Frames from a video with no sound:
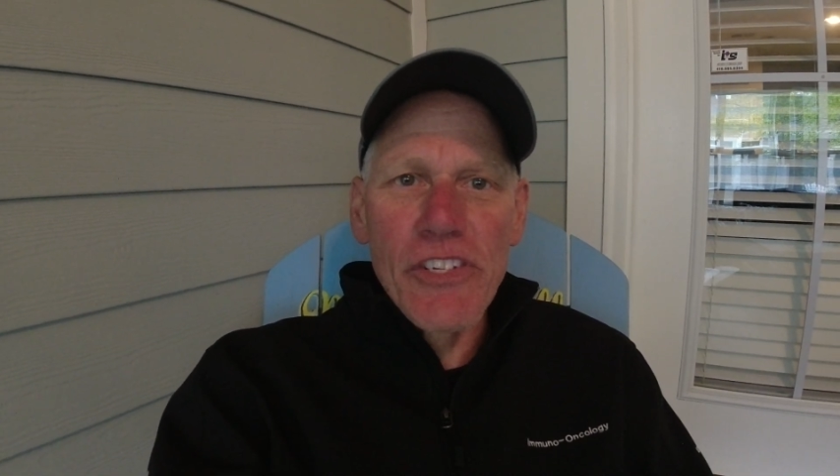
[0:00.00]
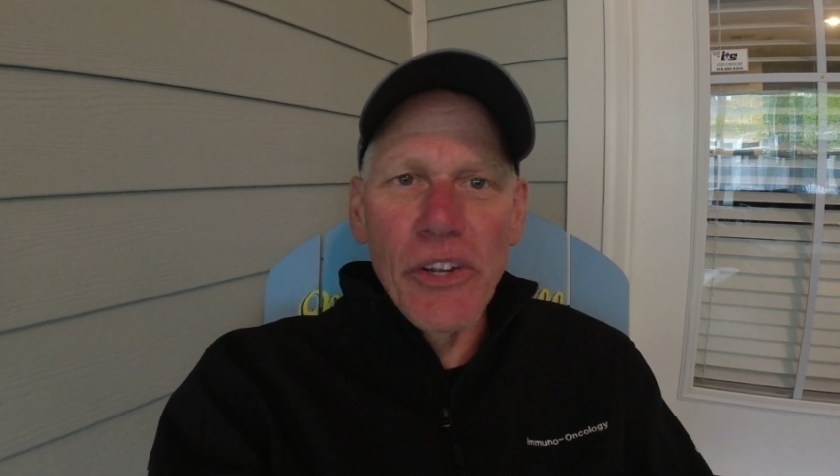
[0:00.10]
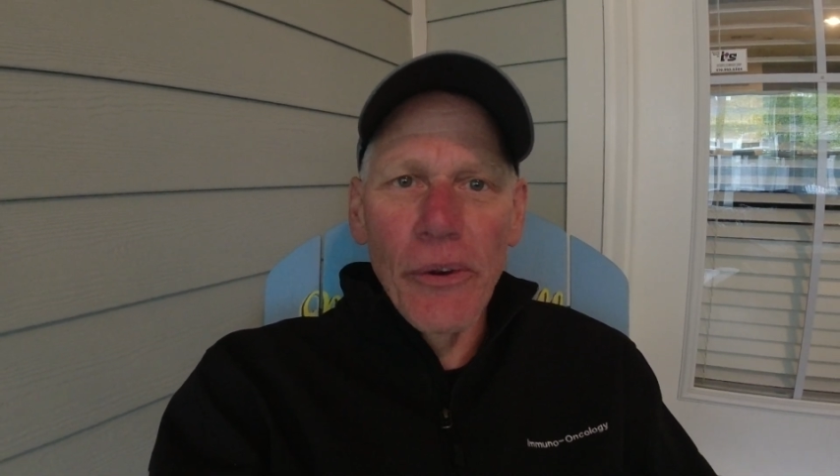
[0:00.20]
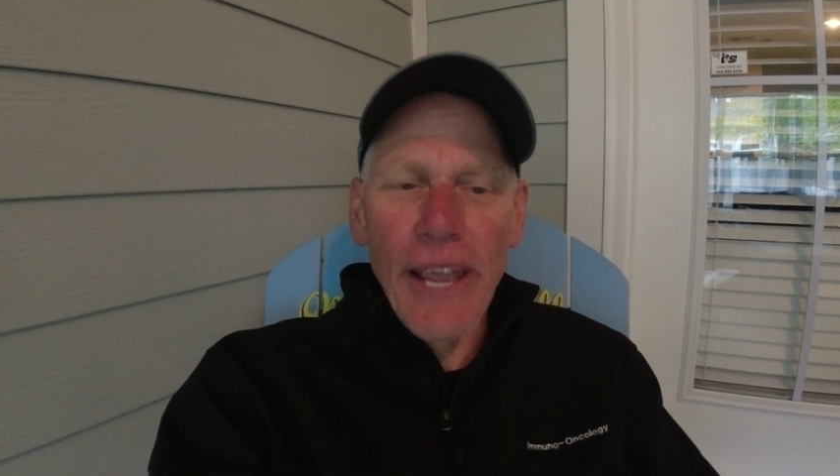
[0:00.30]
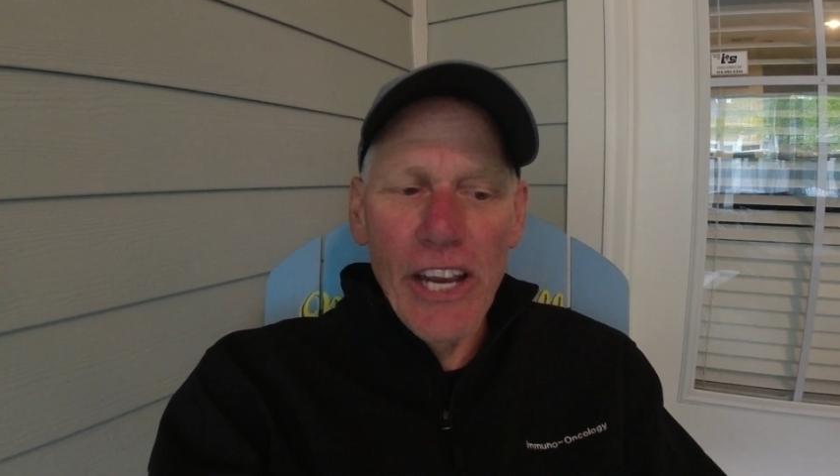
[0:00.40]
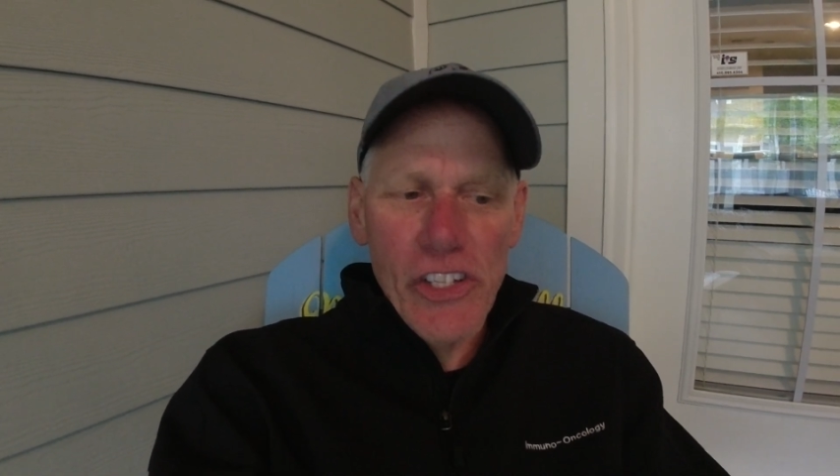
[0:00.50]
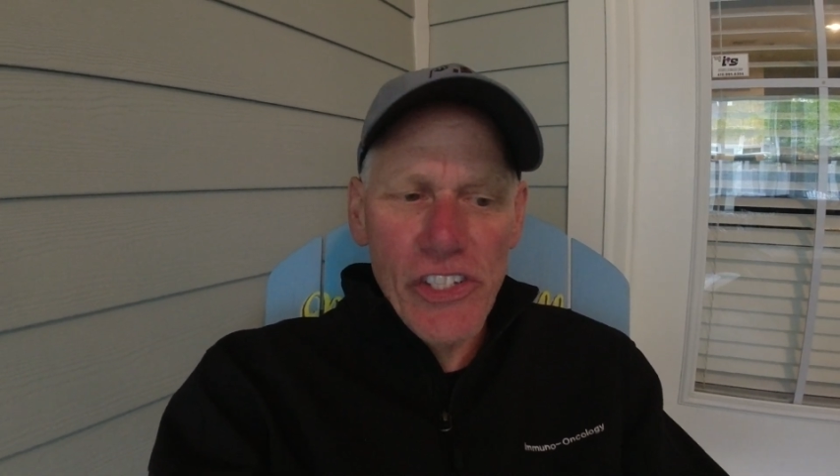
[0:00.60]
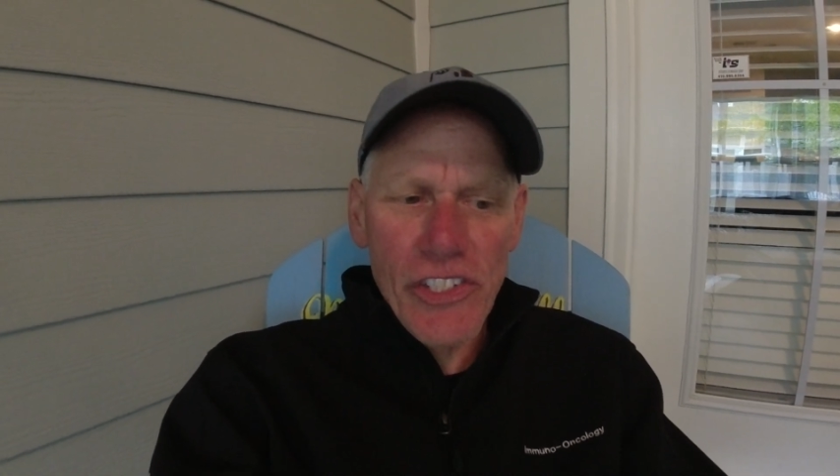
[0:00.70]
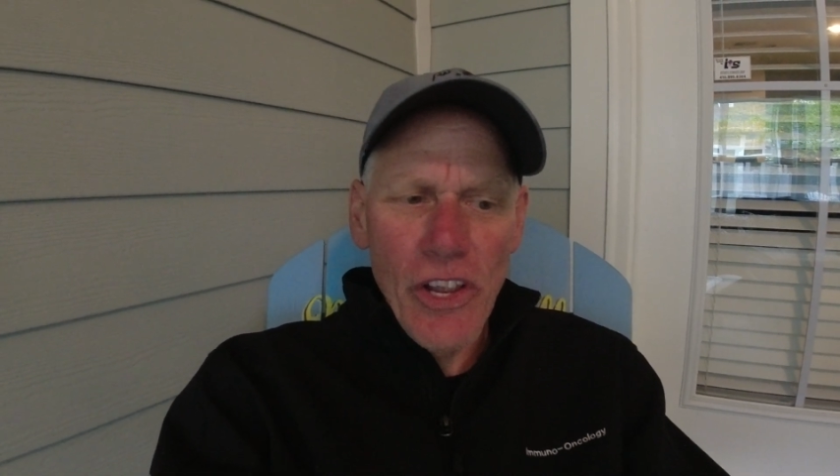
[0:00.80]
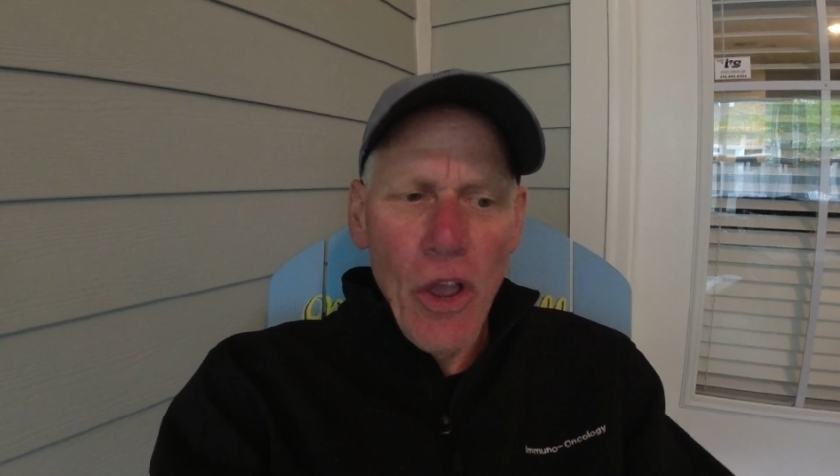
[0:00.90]

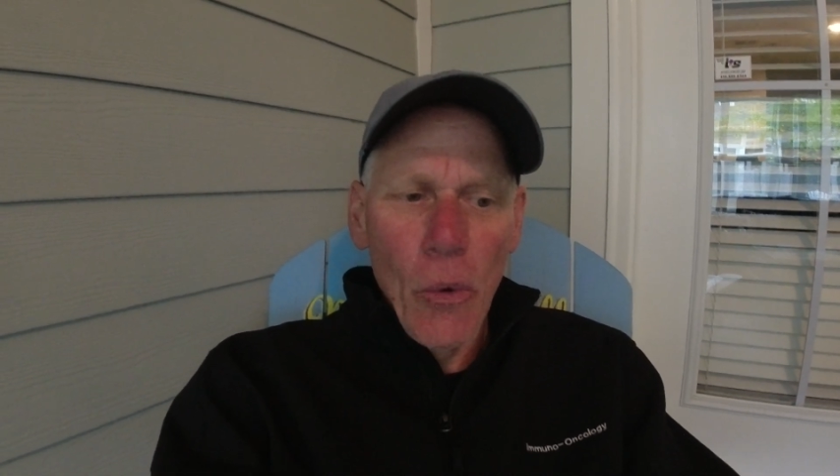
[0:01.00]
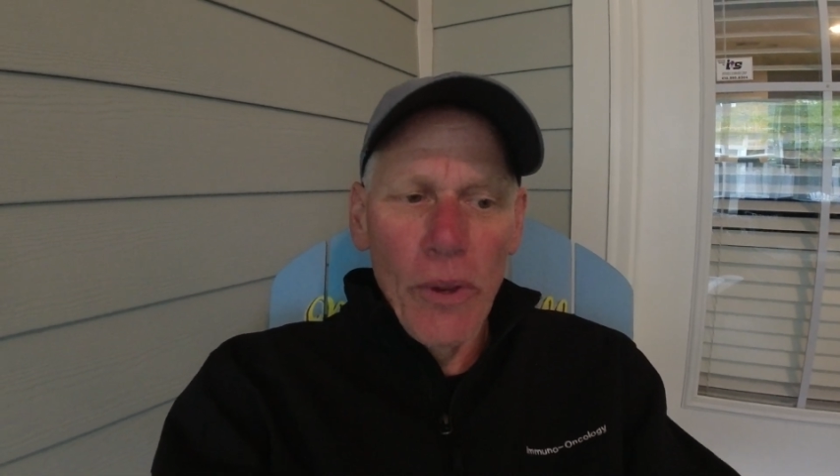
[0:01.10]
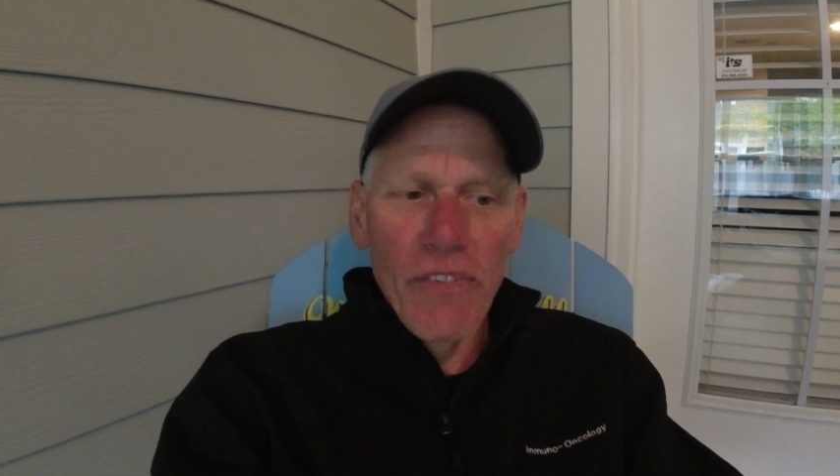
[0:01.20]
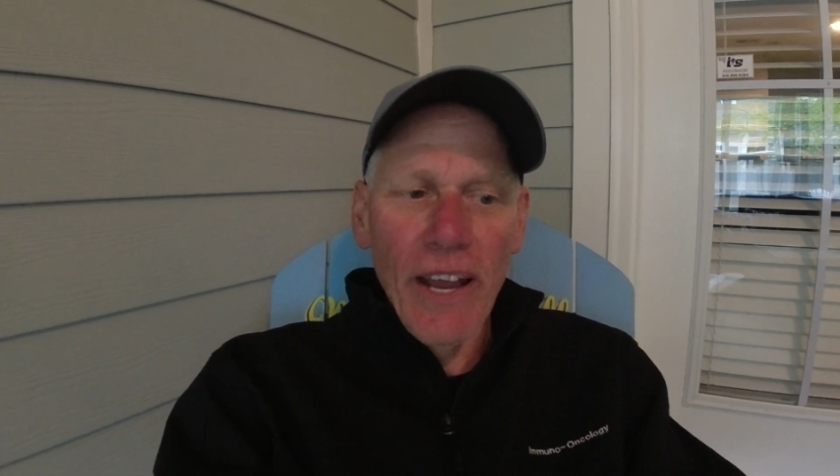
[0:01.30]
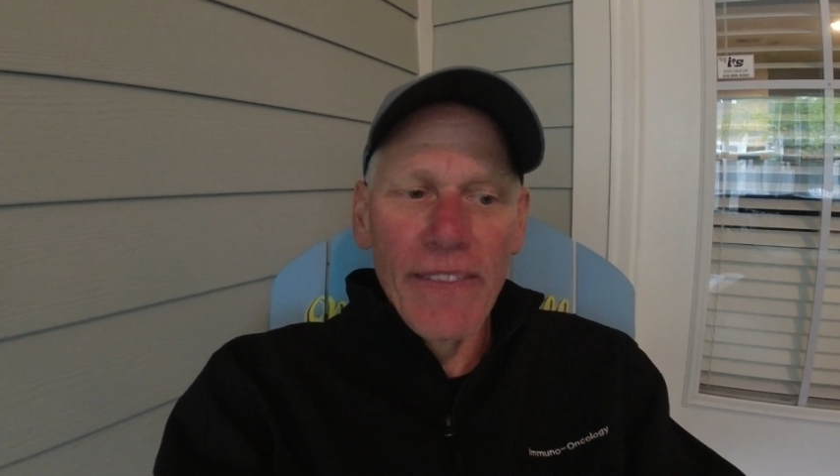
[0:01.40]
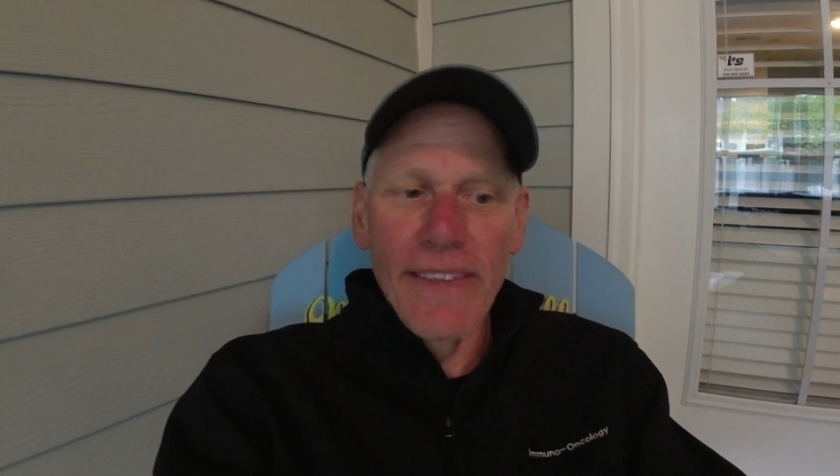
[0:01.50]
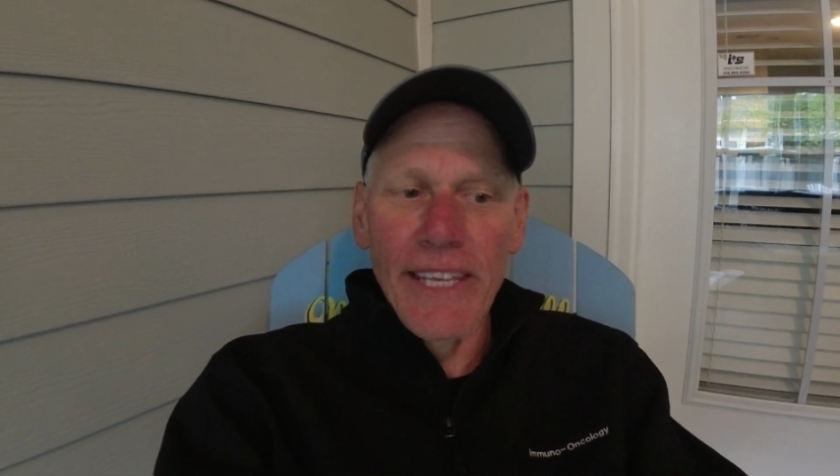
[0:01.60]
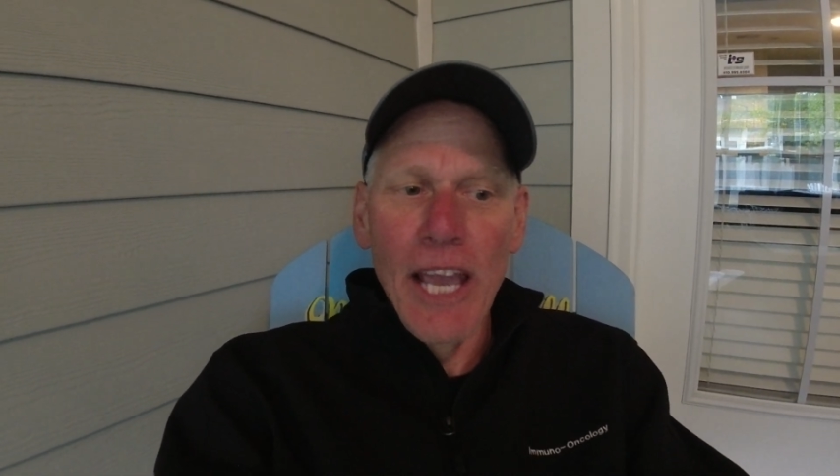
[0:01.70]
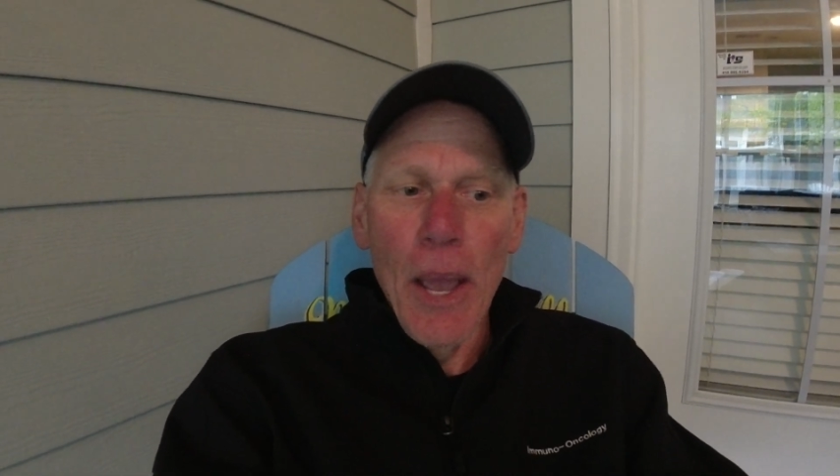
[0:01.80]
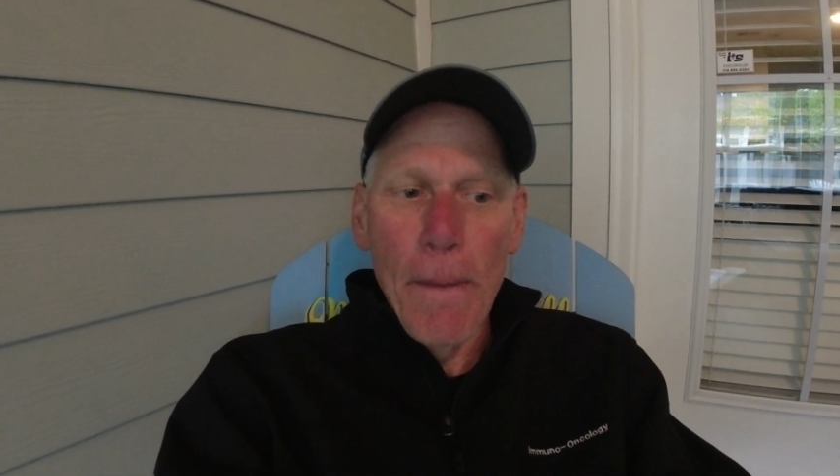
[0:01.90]
geocaches. We've got the